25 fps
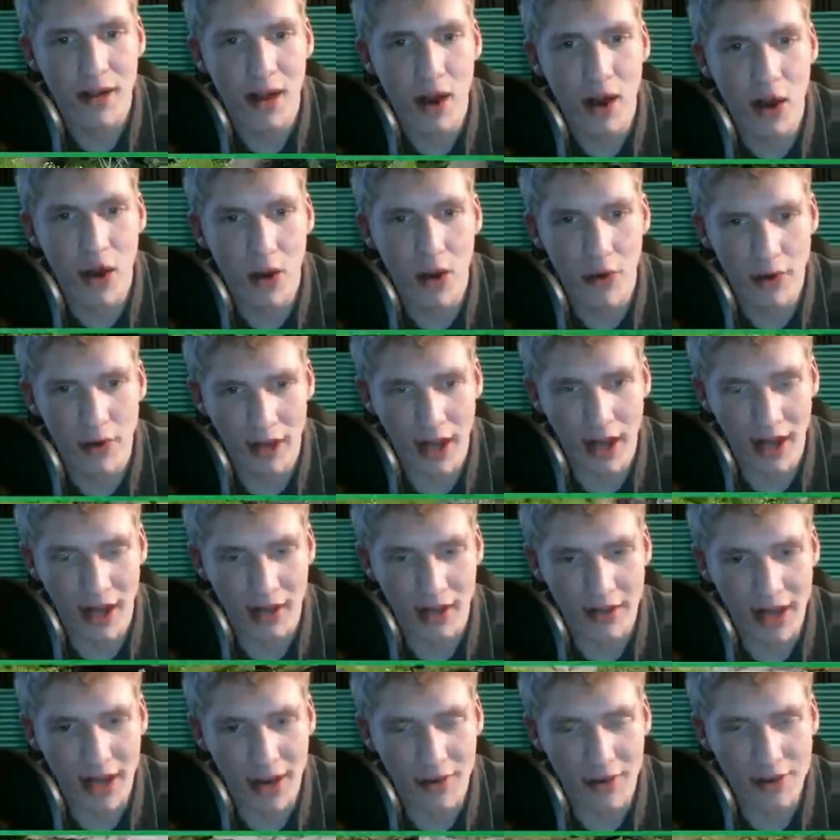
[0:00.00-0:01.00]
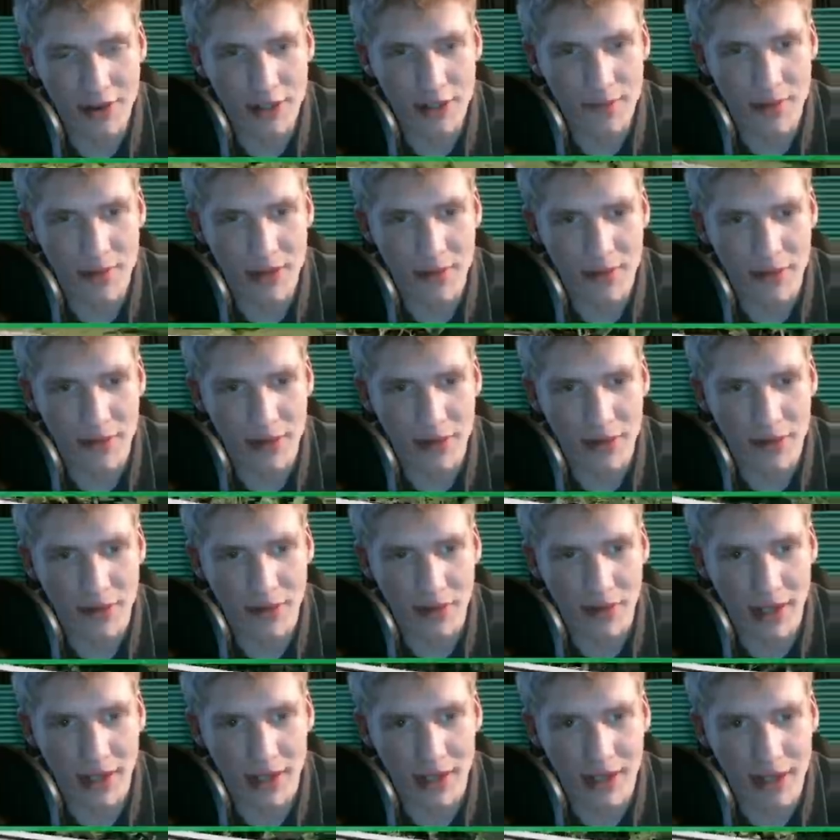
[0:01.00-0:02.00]
Okay, that was a pit maneuver
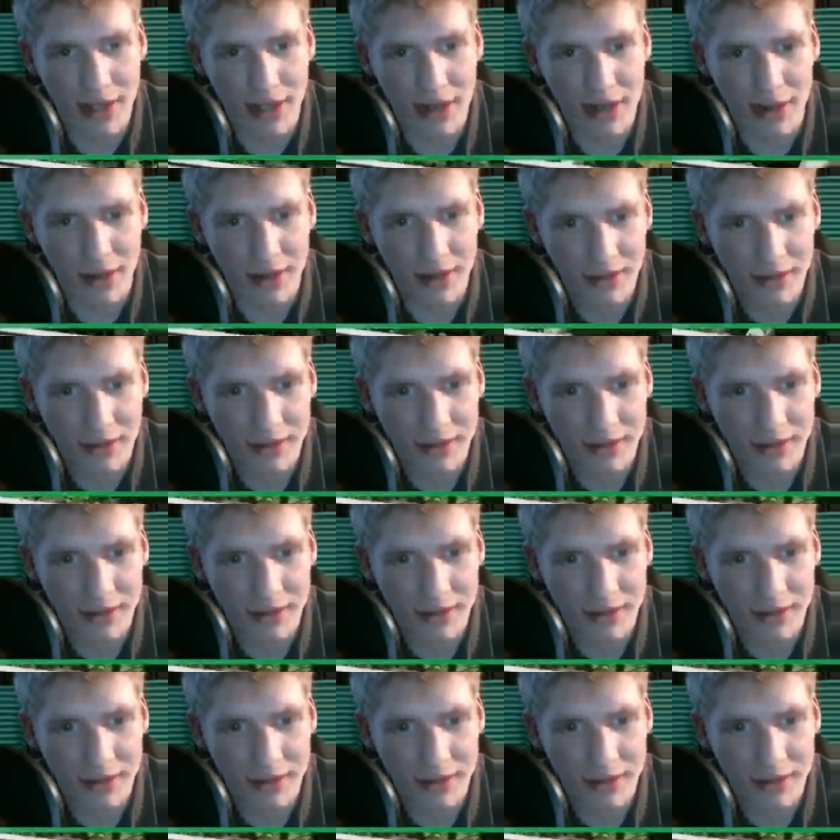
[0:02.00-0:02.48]
right there.